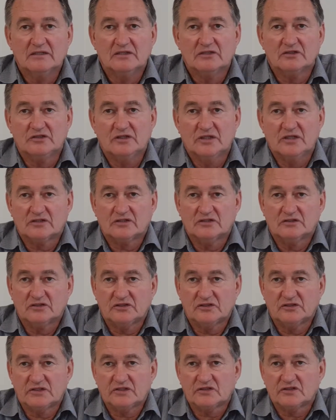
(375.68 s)
Section
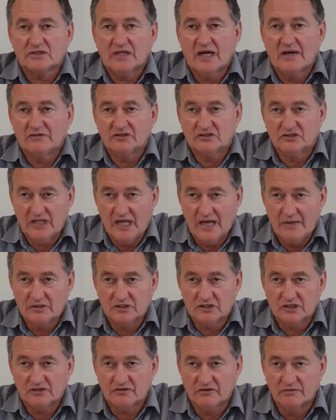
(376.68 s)
6 covers
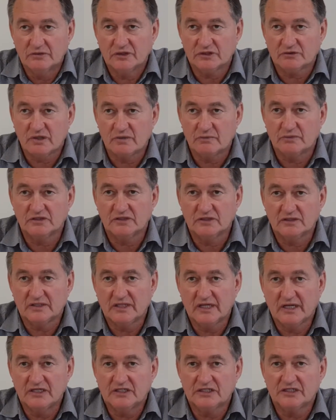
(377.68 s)
damages for
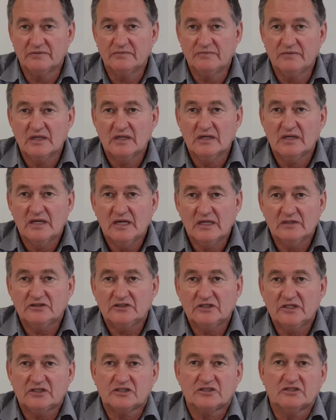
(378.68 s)
misrepresentation, and
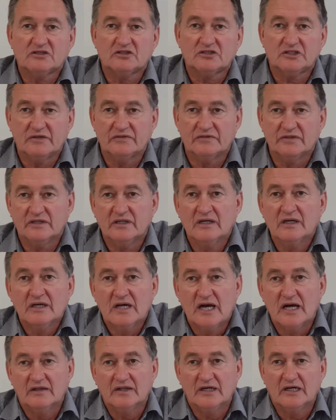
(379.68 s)
Section 7
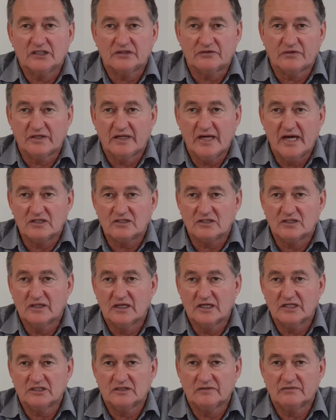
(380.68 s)
allows for
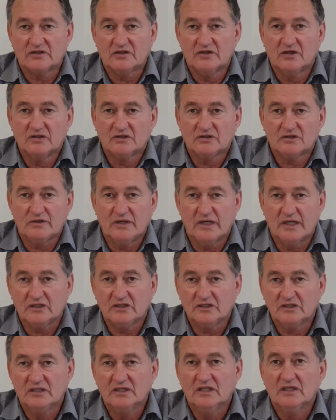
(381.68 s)
cancellation of
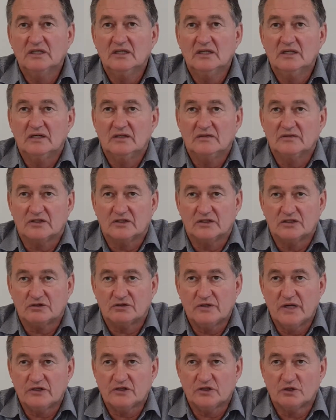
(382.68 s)
contracts. The
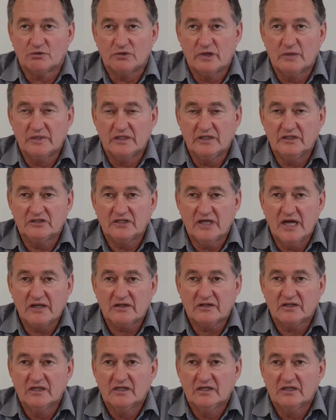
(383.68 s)
Contractual Remedies Act
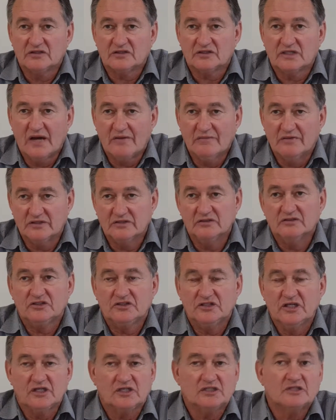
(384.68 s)
is covered in
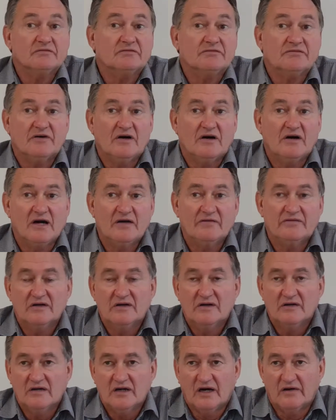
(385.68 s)
Section 5
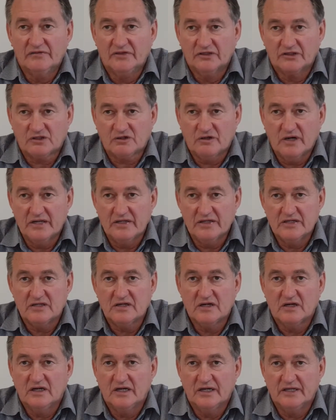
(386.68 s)
of the Trainee
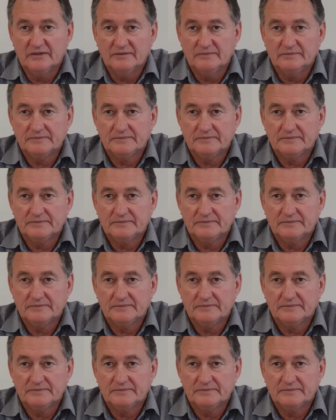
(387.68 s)
Guide.